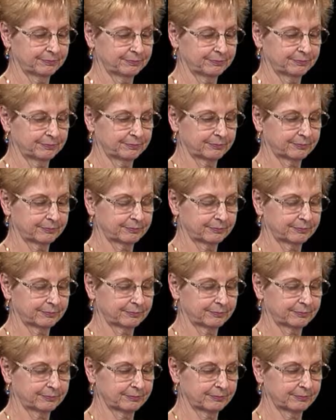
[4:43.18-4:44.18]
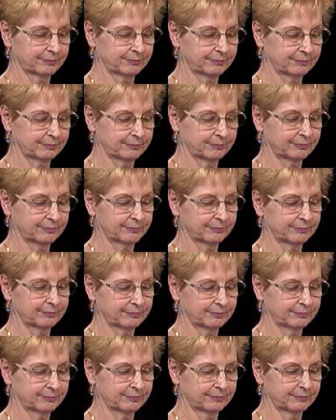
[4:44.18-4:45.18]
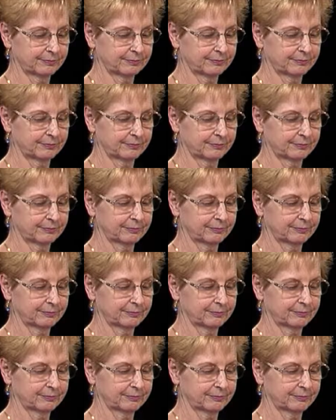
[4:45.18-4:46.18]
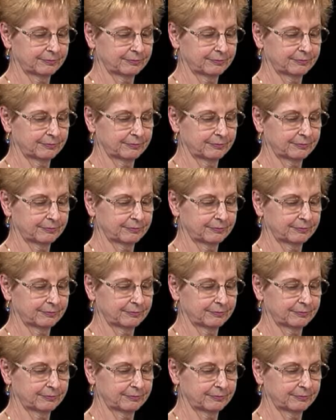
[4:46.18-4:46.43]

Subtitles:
[no speech]